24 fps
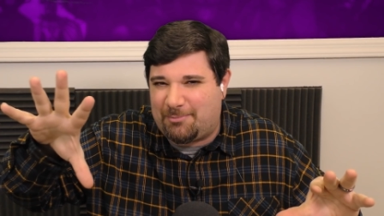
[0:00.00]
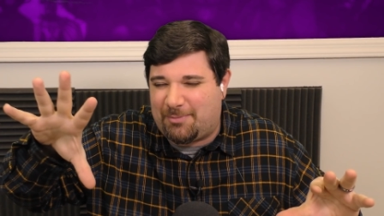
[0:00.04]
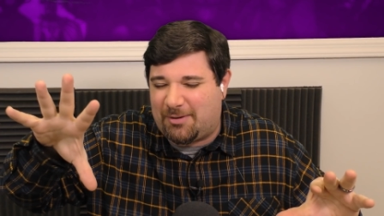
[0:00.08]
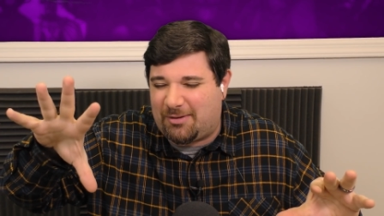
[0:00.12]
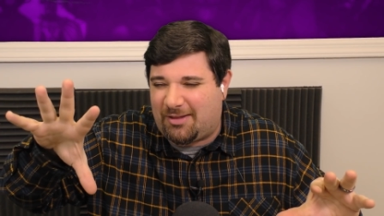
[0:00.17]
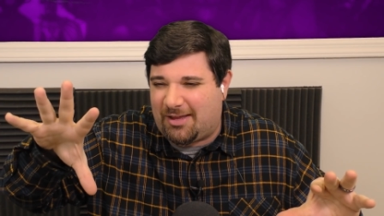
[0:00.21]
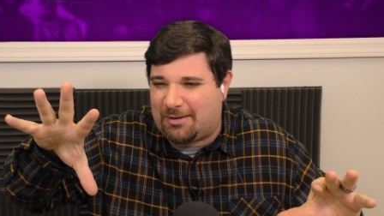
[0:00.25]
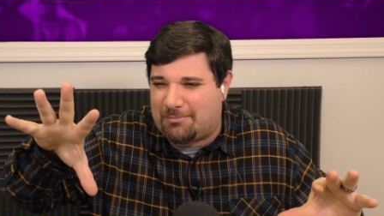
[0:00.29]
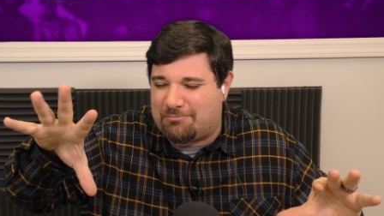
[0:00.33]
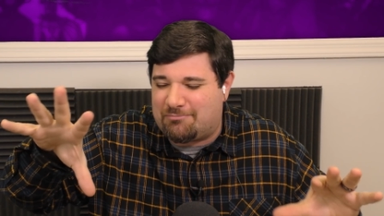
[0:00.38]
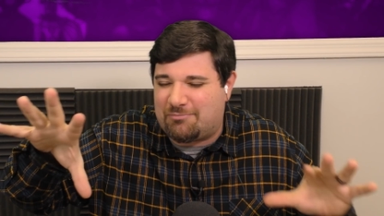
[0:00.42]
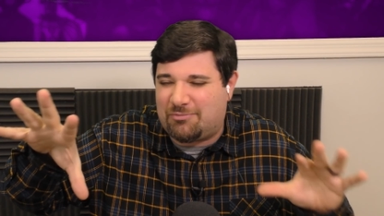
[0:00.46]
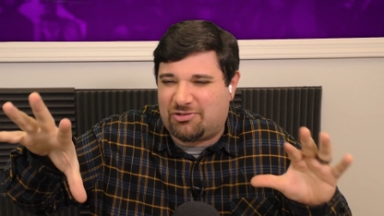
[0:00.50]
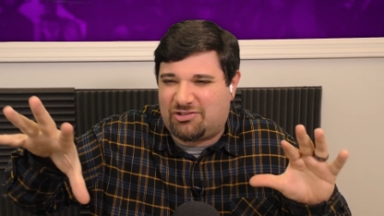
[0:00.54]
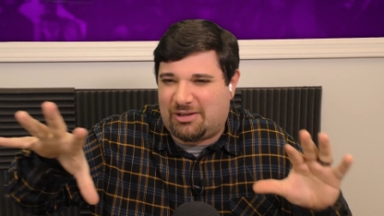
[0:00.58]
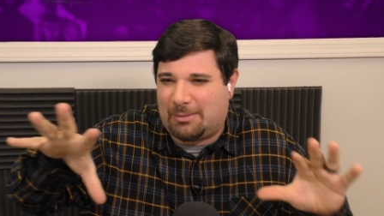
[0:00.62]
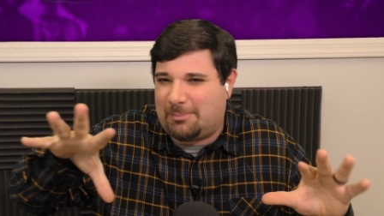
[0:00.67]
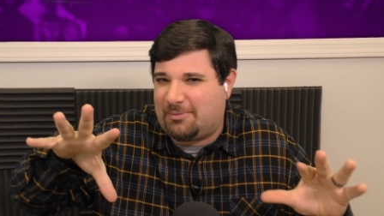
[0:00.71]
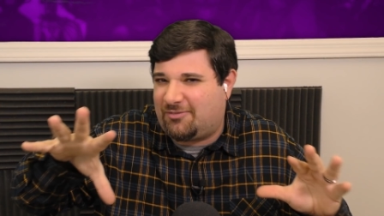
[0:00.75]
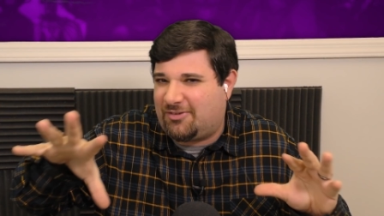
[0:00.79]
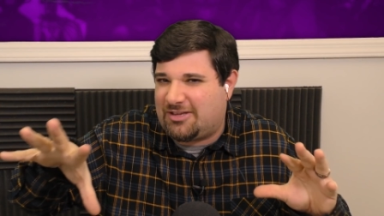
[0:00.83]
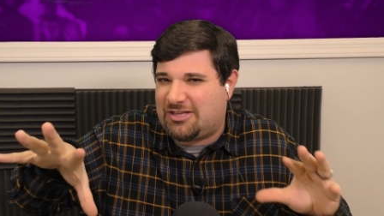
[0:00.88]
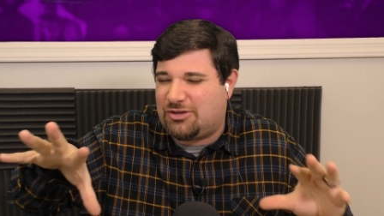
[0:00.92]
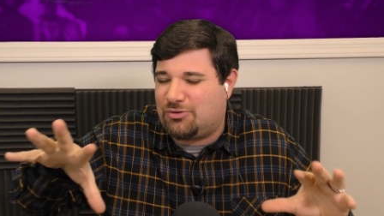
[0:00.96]
but like
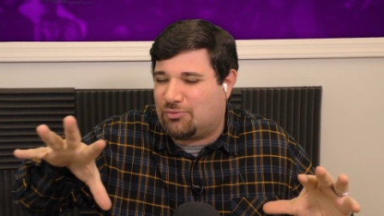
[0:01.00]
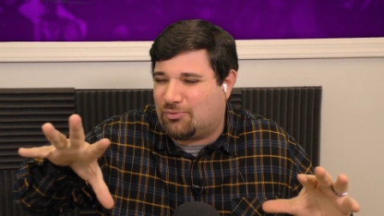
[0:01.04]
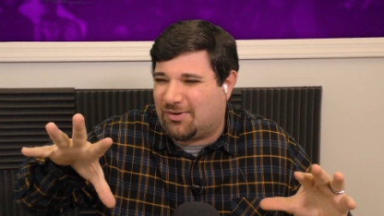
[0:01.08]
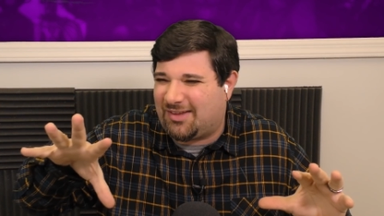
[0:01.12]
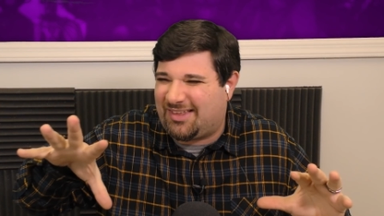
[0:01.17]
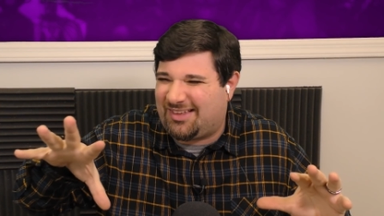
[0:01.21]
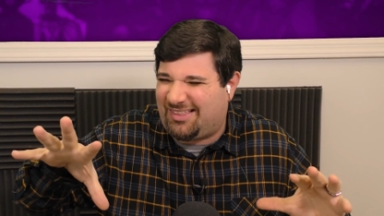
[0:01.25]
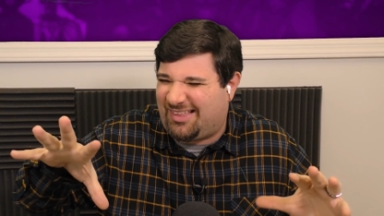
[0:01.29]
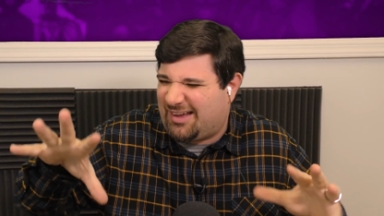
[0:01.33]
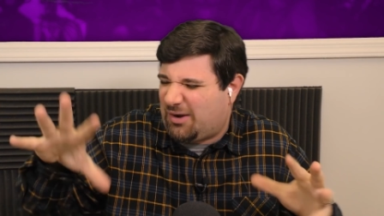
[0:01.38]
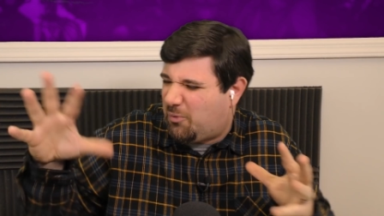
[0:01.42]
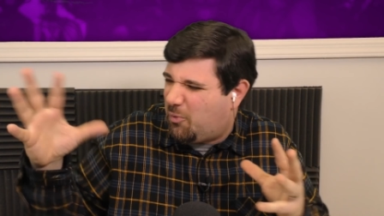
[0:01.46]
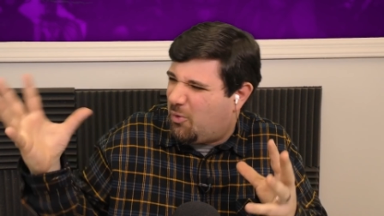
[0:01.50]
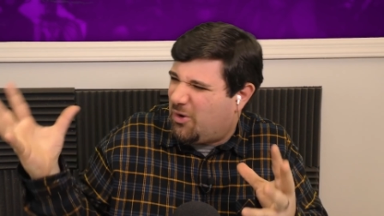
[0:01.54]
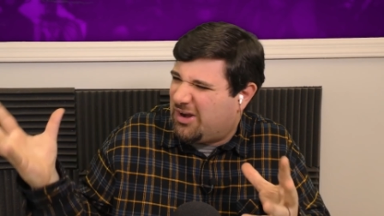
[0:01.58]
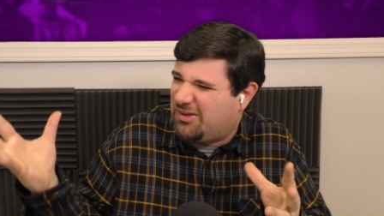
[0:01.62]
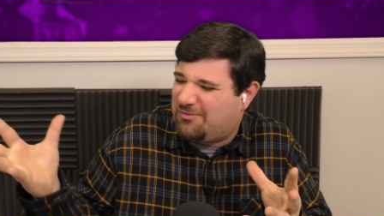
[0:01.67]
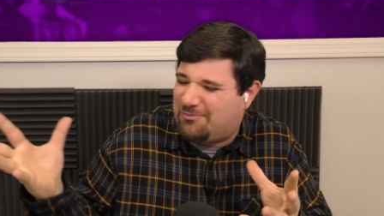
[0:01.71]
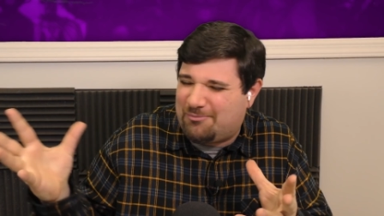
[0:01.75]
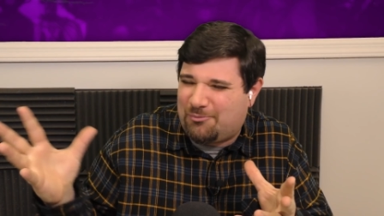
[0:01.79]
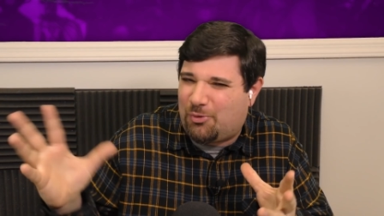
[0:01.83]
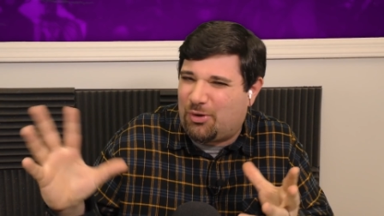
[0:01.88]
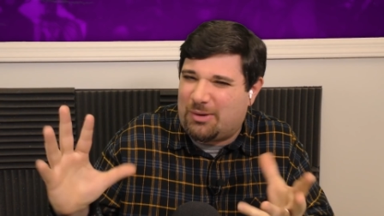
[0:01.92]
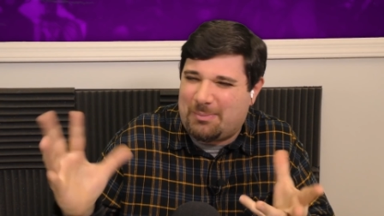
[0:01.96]
some of it you really like, what
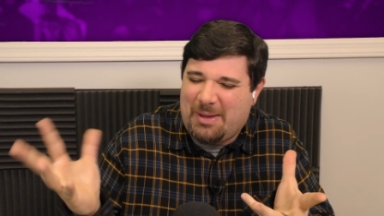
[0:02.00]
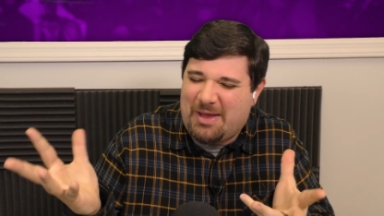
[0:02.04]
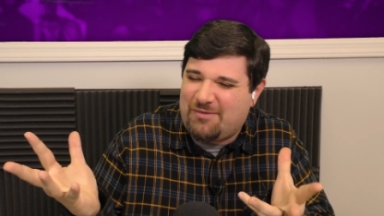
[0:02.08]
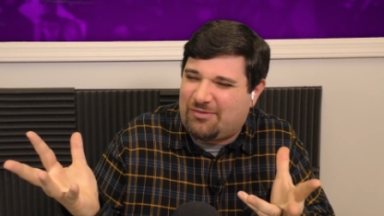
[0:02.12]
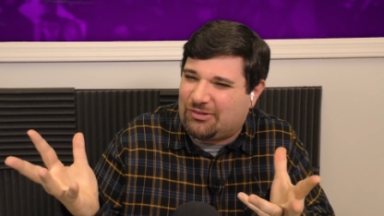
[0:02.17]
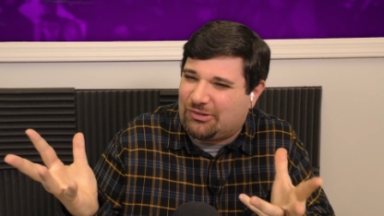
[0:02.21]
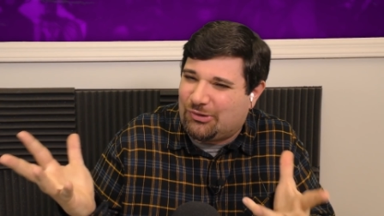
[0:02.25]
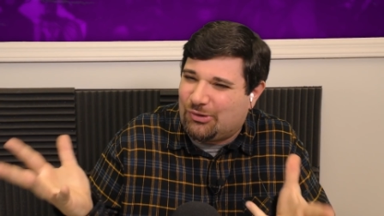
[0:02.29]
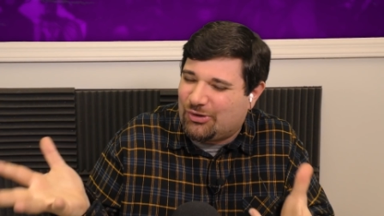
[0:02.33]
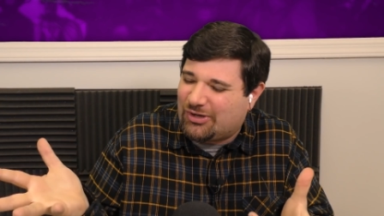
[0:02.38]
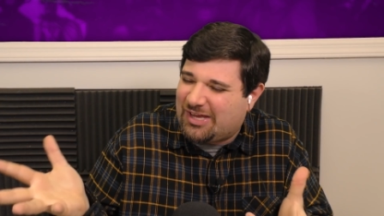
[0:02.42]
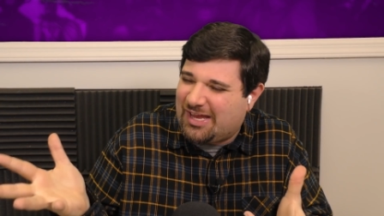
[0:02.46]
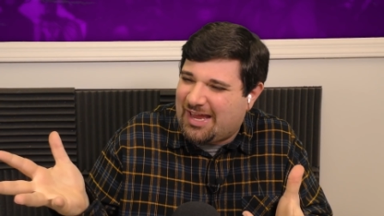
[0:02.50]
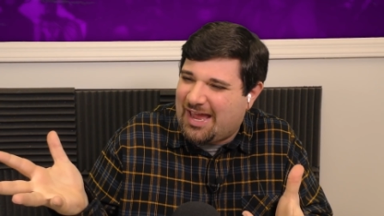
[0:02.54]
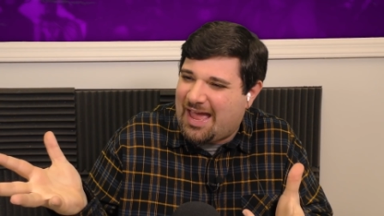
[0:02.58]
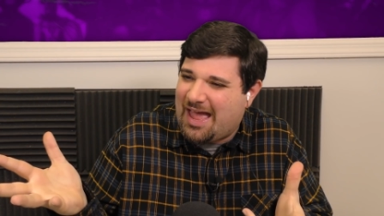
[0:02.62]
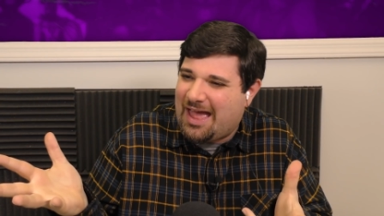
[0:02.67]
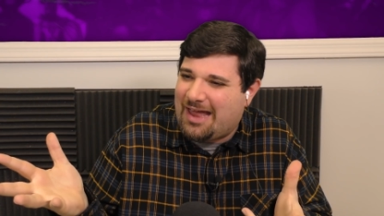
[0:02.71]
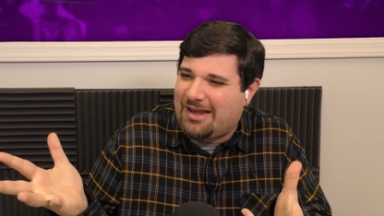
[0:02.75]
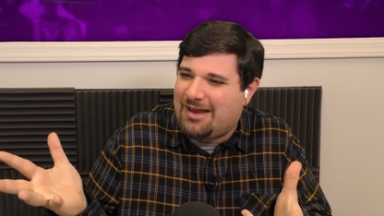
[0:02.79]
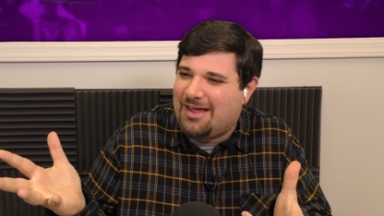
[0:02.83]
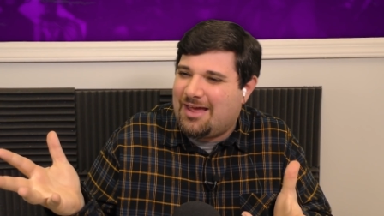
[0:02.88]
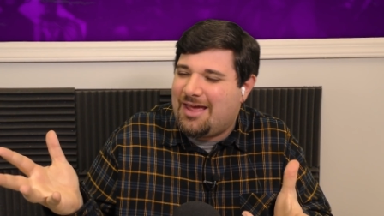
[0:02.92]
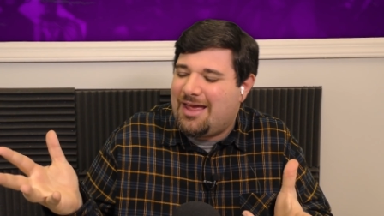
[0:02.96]
am I even looking
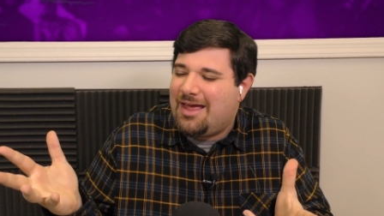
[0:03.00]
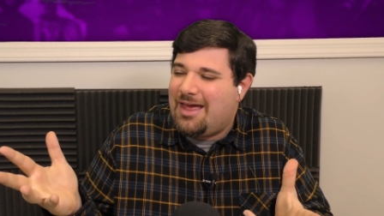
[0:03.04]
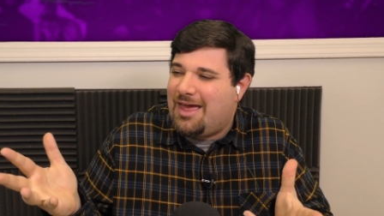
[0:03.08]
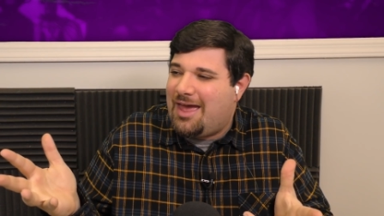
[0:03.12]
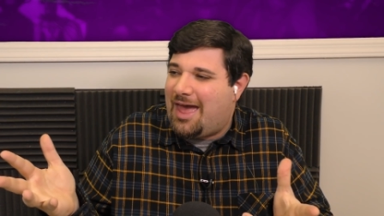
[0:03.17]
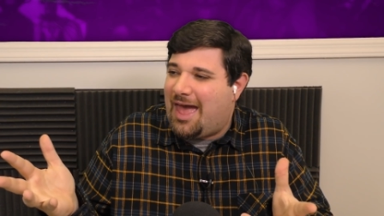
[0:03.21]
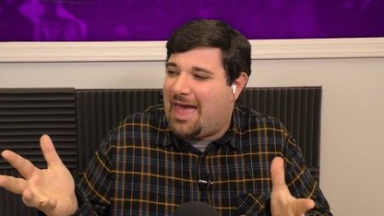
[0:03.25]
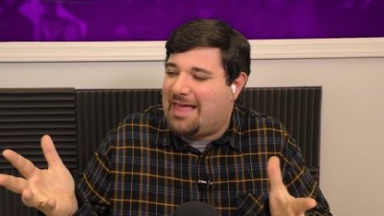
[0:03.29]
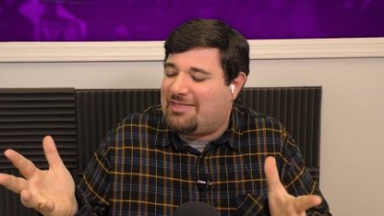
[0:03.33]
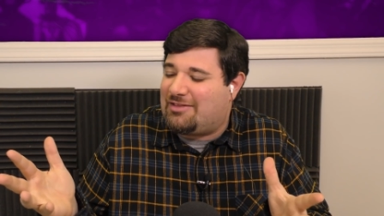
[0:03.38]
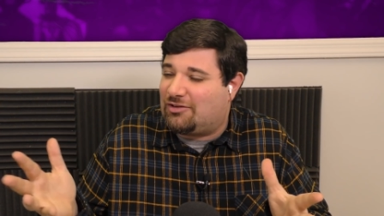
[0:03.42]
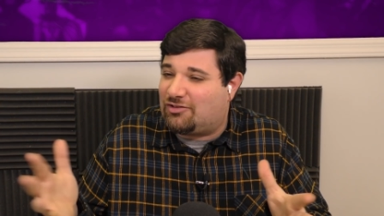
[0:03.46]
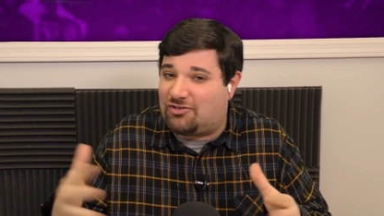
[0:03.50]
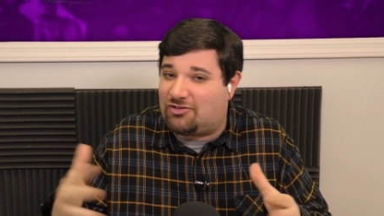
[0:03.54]
at? And